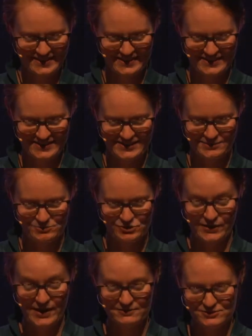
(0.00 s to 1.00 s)

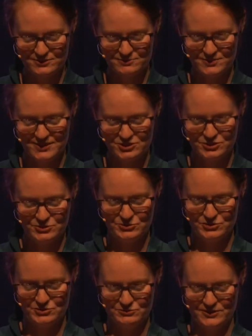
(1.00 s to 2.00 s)
So I have some big
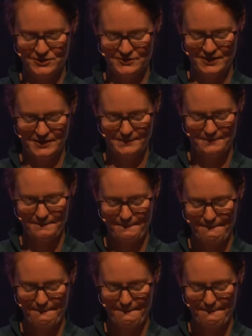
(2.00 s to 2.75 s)
shoes to fill here.